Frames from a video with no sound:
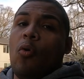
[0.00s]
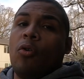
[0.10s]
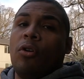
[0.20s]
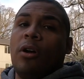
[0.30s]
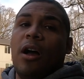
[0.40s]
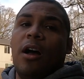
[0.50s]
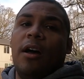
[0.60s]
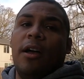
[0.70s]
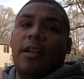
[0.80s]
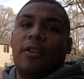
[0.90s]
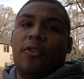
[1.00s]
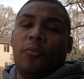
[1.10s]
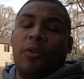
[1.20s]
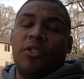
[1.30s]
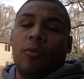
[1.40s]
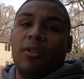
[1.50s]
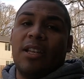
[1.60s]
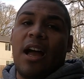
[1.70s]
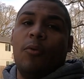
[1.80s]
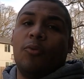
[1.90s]
or uh, another
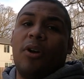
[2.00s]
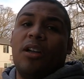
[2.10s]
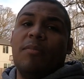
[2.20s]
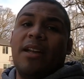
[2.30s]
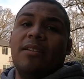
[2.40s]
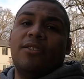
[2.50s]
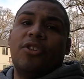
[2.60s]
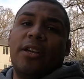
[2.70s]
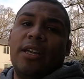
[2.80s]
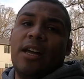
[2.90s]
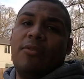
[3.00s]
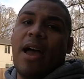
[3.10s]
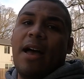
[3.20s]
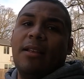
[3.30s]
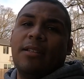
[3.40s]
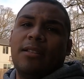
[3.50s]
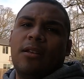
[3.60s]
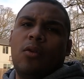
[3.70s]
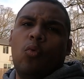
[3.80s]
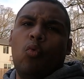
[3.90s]
resource I would recommend is checking out Alex